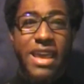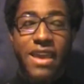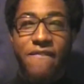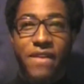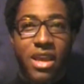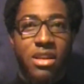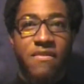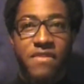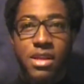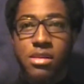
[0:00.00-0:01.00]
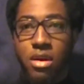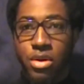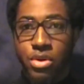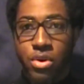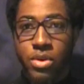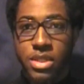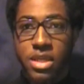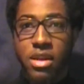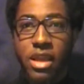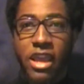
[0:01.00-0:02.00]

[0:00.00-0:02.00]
If any of these are noted,